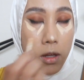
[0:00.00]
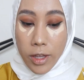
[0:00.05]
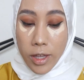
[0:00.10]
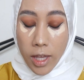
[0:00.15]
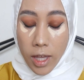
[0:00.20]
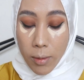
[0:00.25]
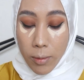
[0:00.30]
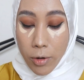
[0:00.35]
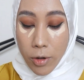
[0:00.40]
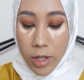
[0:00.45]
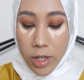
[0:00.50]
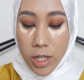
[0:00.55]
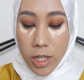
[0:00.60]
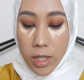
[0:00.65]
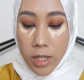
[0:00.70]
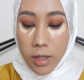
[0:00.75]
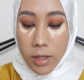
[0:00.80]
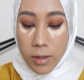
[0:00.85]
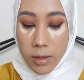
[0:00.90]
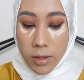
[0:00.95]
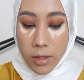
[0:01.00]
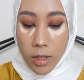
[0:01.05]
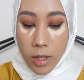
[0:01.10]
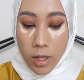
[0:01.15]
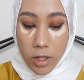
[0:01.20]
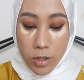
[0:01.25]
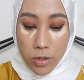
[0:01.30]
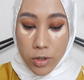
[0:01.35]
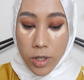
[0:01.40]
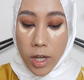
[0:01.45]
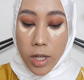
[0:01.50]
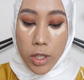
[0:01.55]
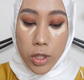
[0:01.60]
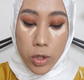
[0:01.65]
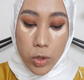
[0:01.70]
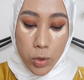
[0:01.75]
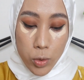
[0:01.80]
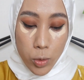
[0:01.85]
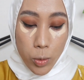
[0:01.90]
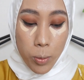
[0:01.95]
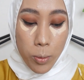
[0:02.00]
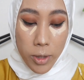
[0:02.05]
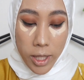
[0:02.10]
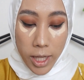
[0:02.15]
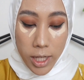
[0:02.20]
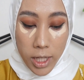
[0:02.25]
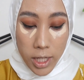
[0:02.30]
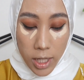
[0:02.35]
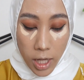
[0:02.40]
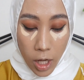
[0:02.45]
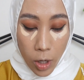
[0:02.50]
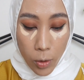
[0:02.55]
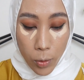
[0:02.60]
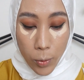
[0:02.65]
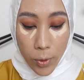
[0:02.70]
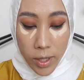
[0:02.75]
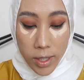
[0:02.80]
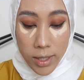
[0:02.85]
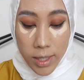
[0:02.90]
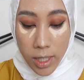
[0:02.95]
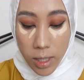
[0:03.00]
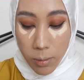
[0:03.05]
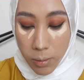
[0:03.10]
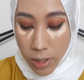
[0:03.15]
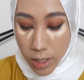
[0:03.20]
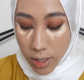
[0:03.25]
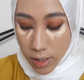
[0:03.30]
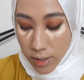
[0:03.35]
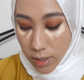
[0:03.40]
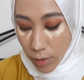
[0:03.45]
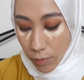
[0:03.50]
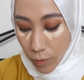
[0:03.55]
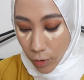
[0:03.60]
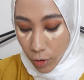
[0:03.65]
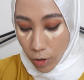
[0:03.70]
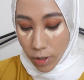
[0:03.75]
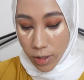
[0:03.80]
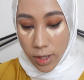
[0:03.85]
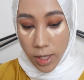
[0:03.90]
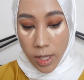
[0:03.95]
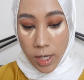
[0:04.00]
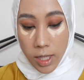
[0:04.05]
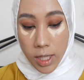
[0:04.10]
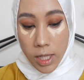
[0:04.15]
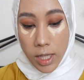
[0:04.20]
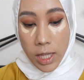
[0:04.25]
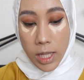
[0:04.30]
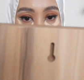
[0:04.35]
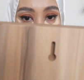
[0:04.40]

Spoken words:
Okay, I'm gonna try to blend it out quickly because I forgot that